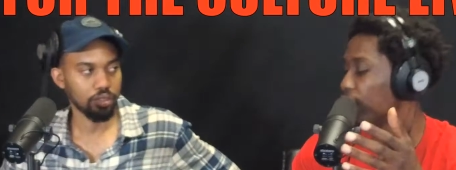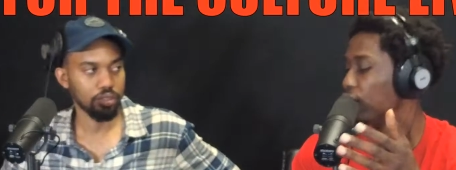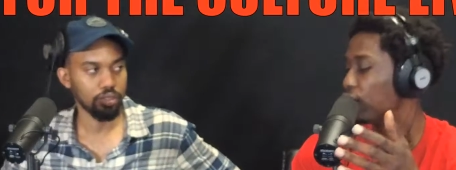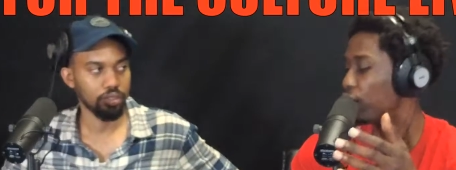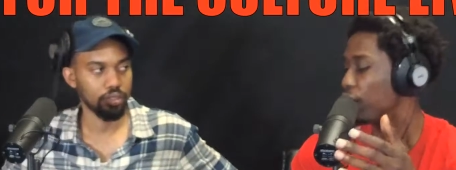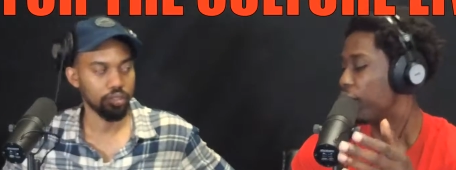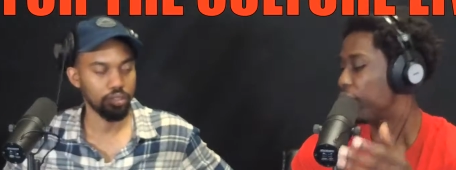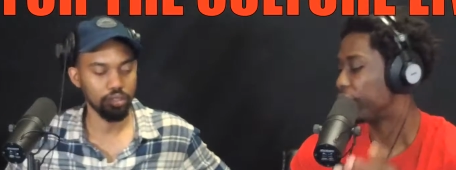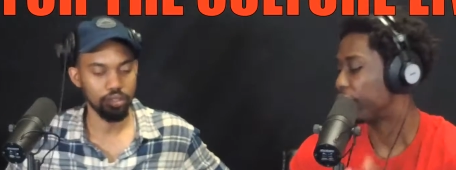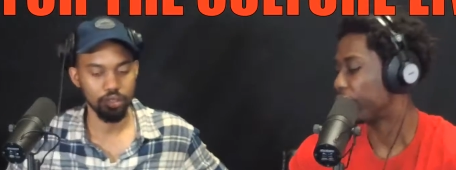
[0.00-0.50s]
Speaker 1: So
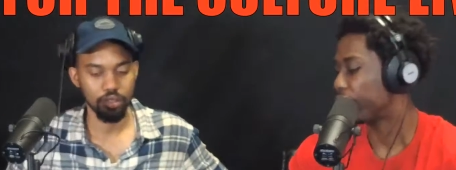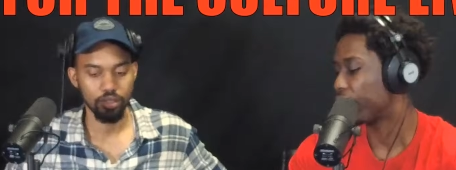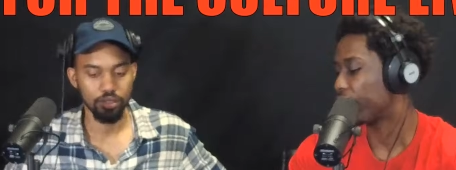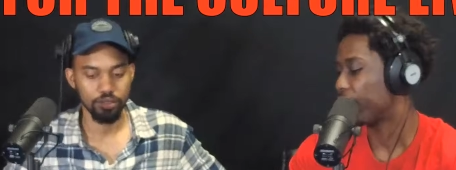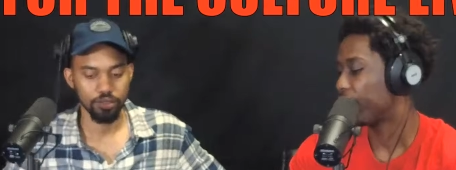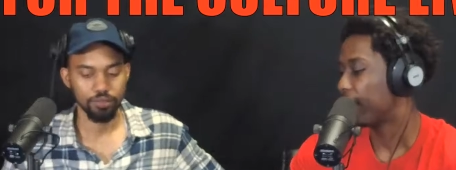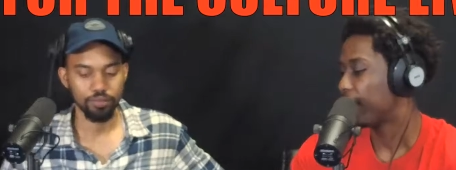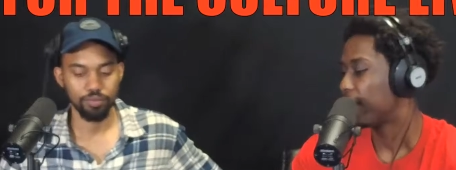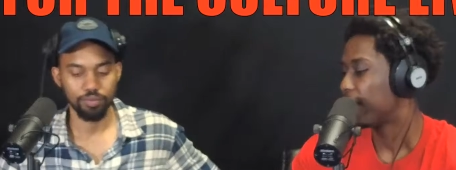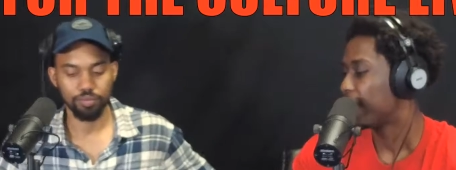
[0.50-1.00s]
he took
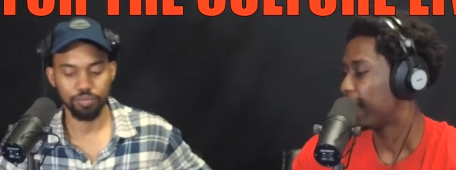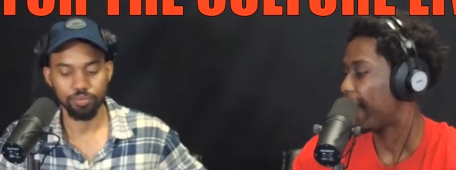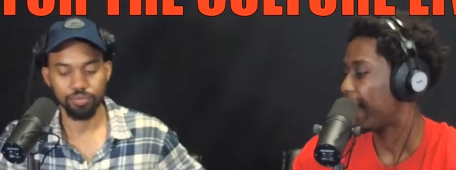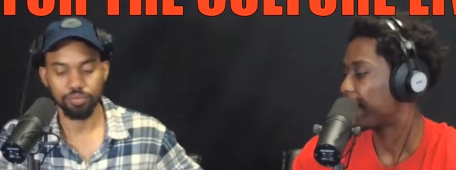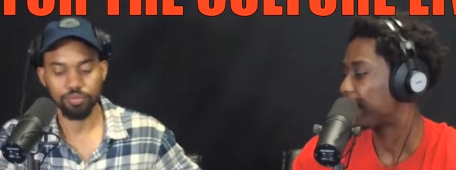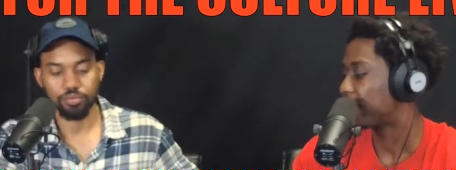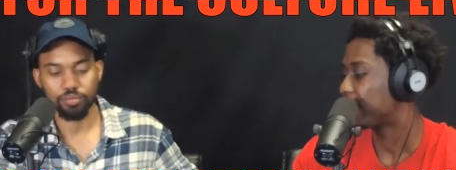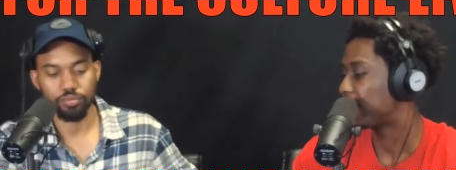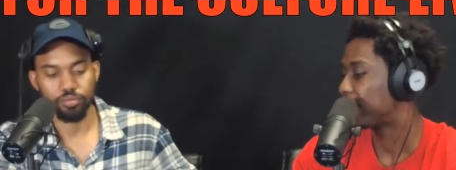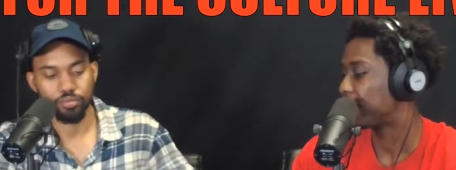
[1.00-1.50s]
like
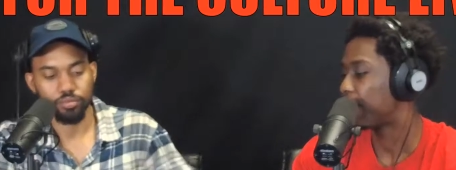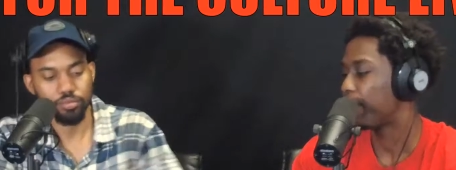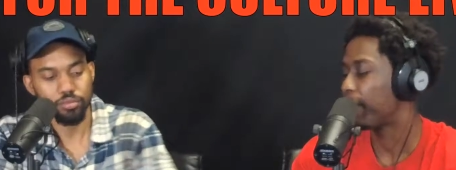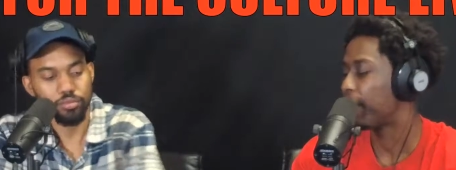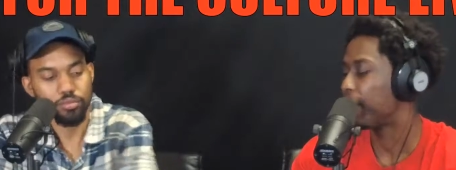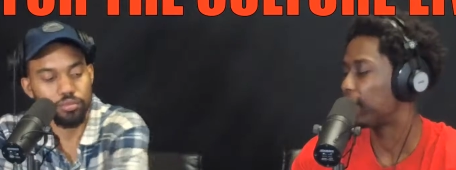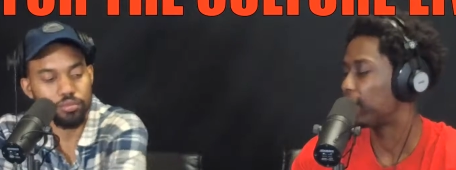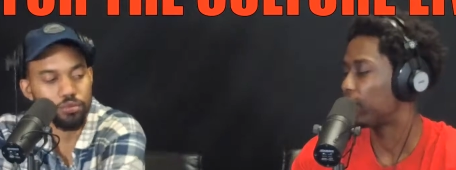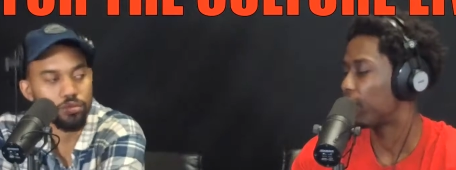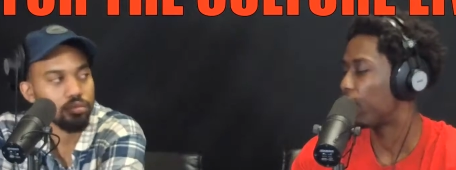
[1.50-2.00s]
some of
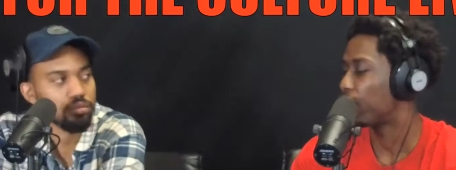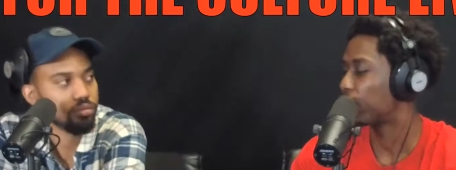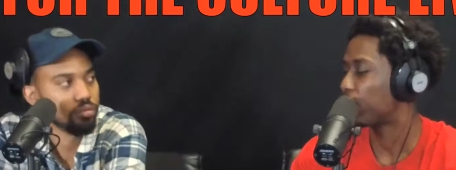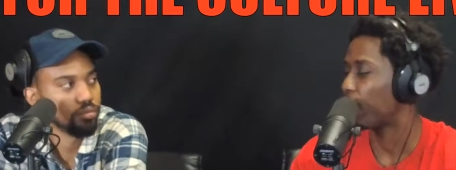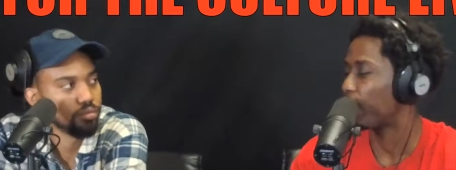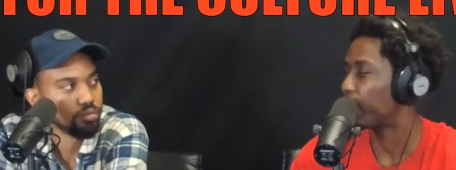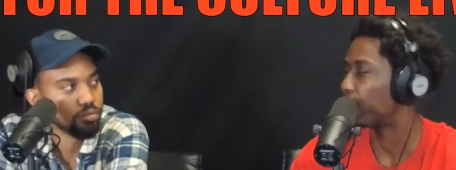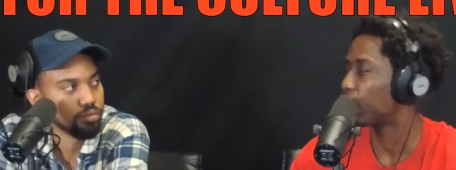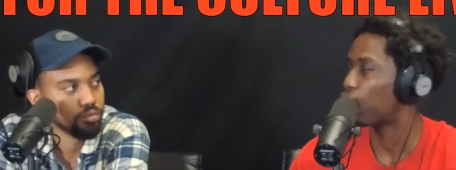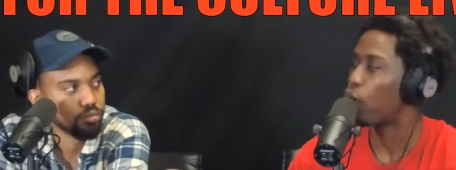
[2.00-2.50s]
his songs
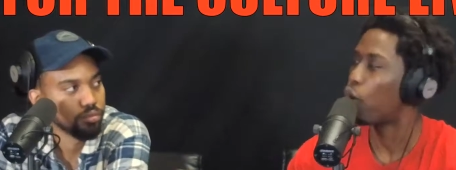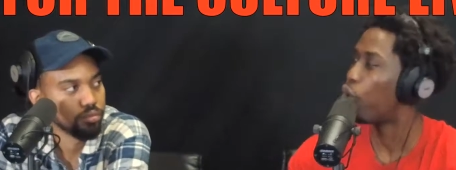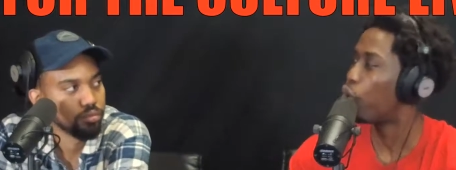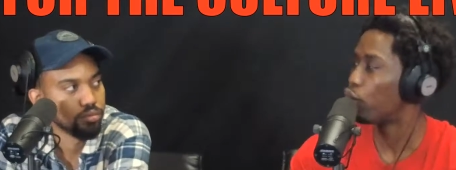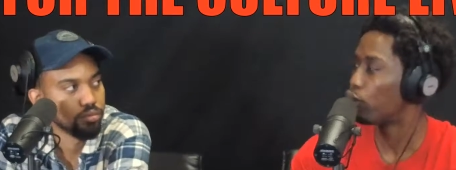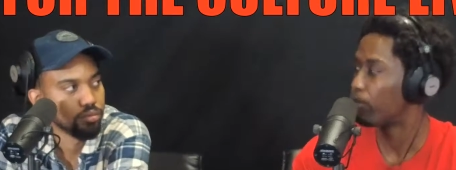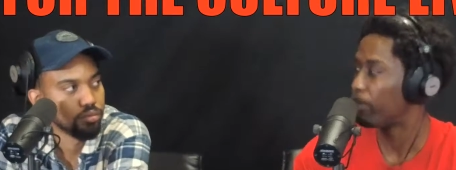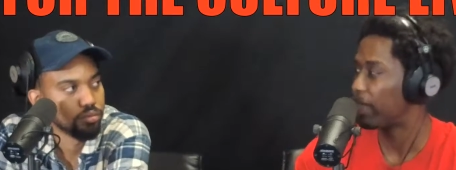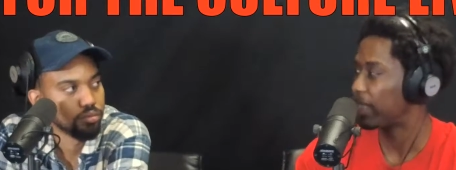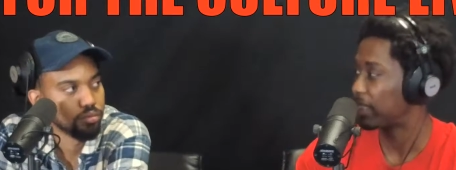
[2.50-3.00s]
off his
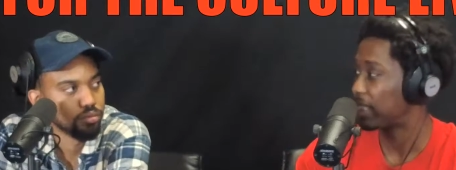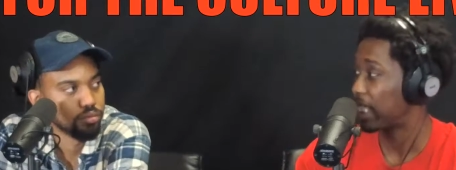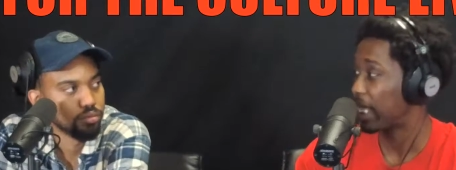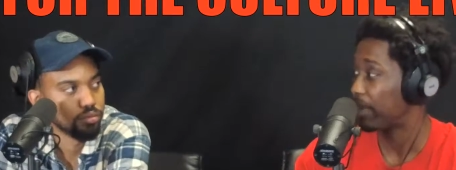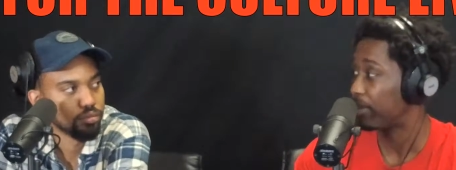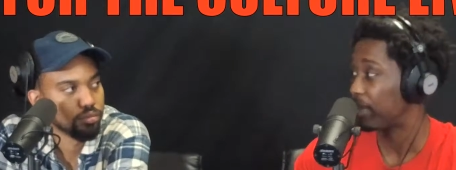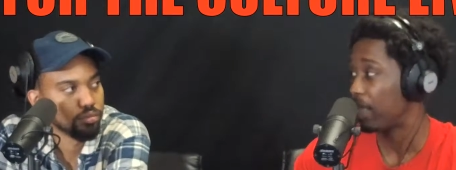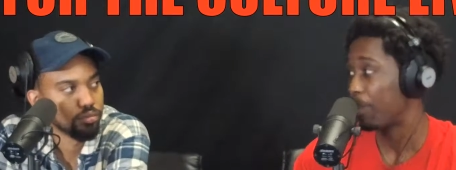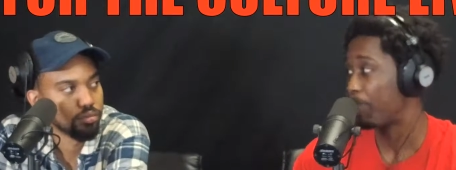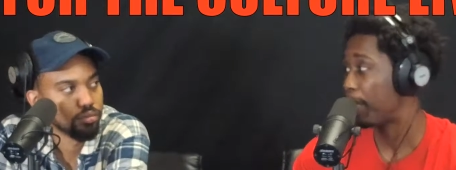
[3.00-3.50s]
old
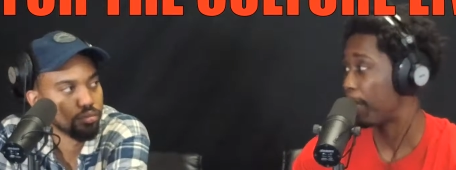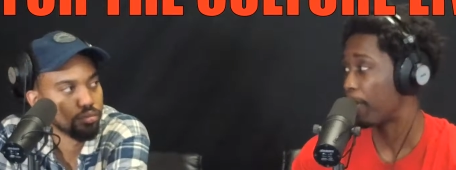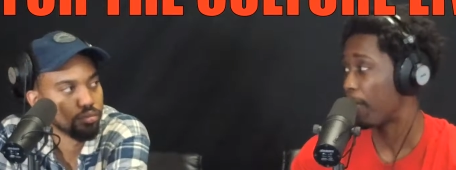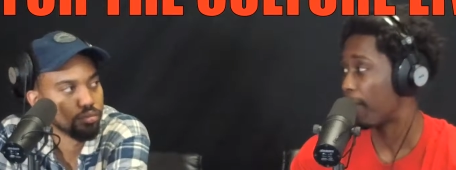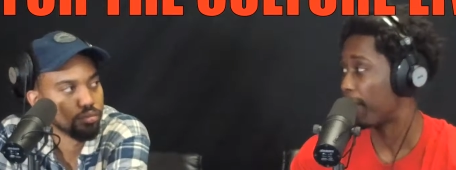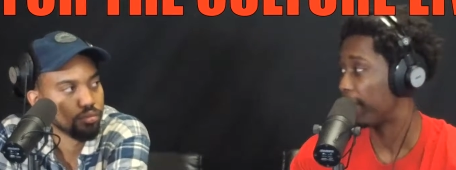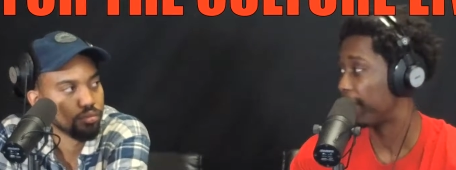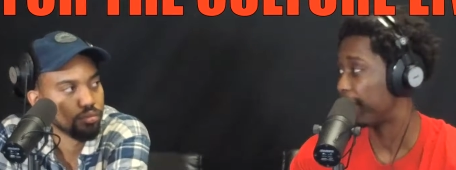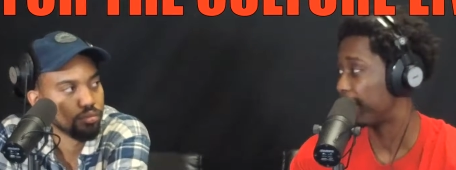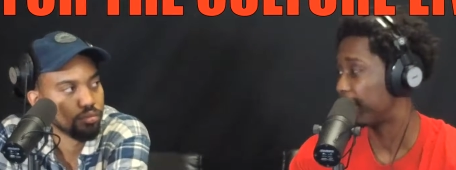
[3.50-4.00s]
mixtapes that people
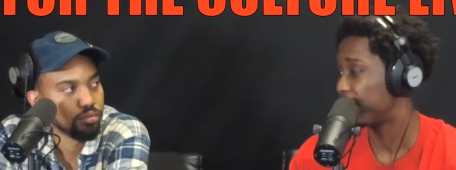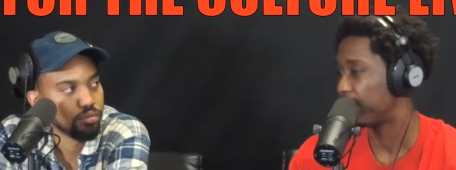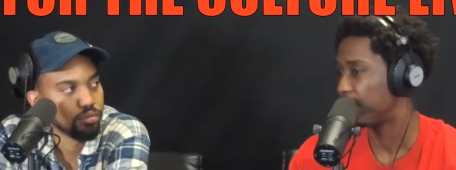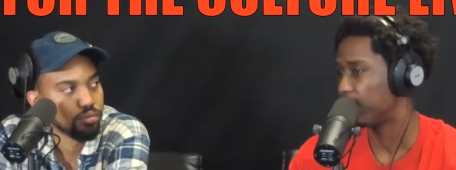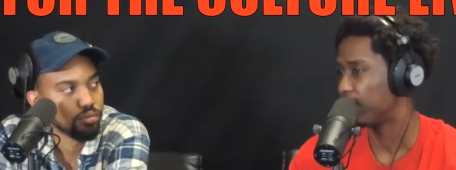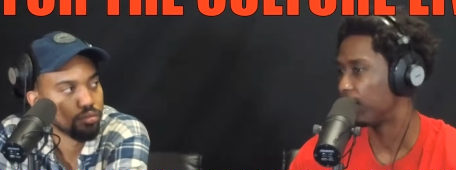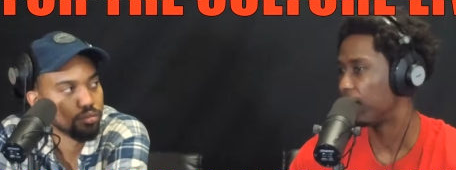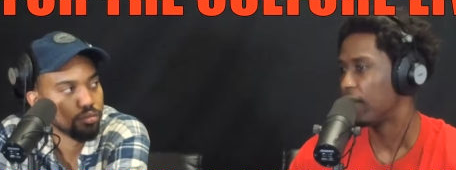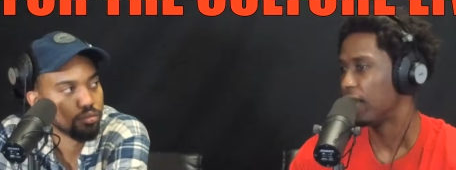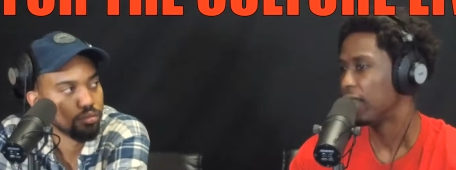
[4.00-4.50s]
already listened
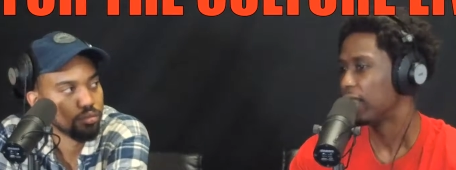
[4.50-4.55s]
to,